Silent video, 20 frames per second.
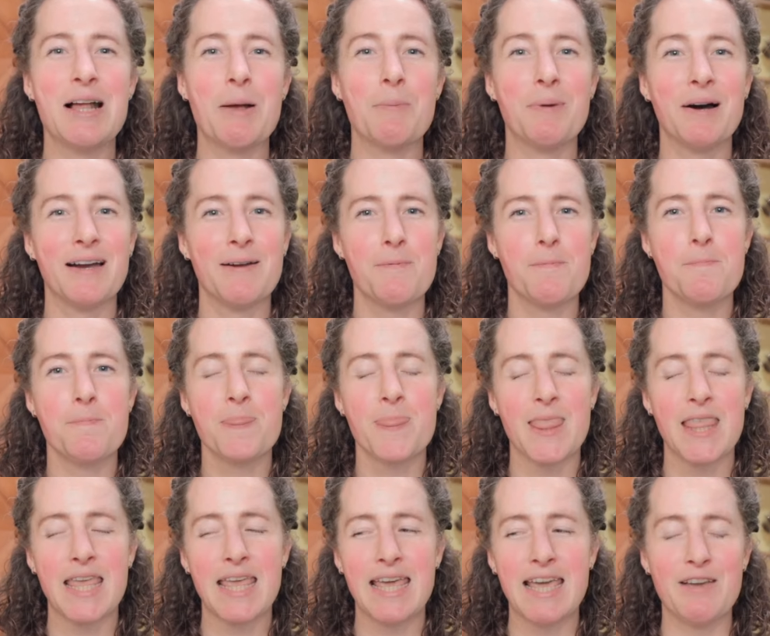But
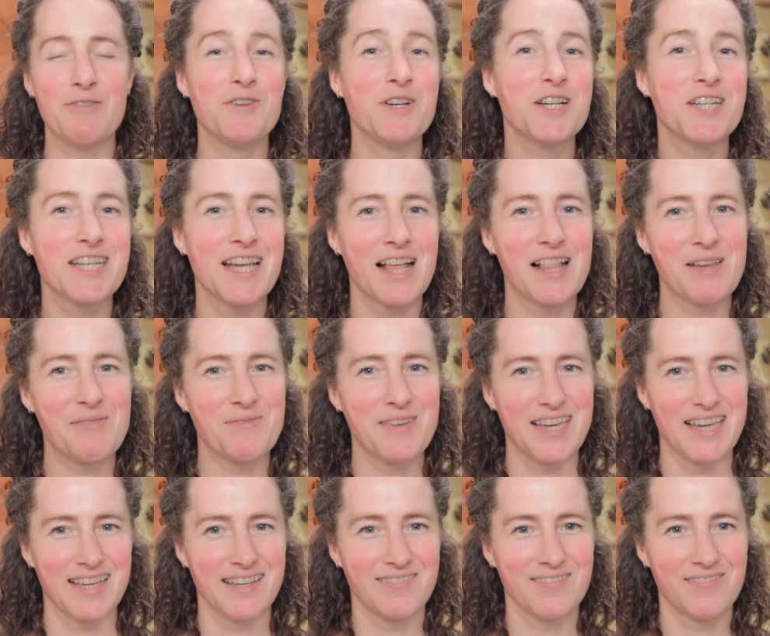if you're telling
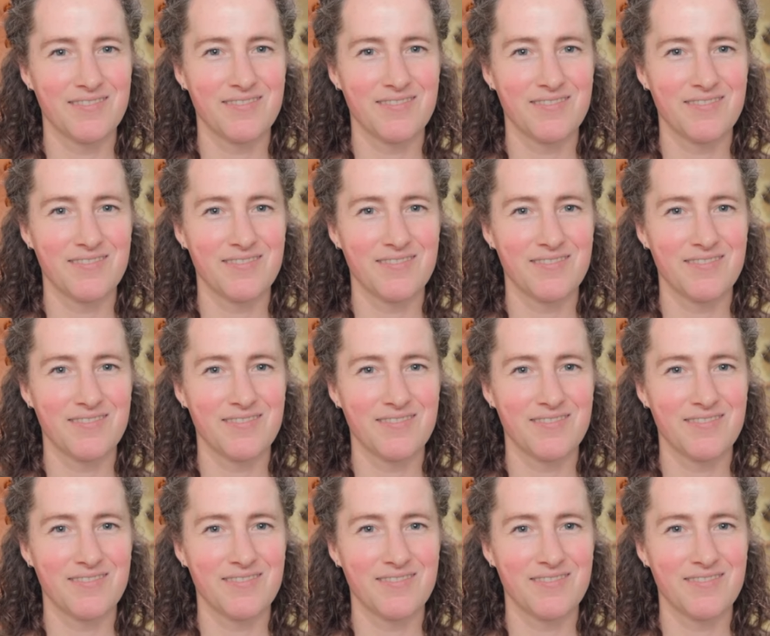me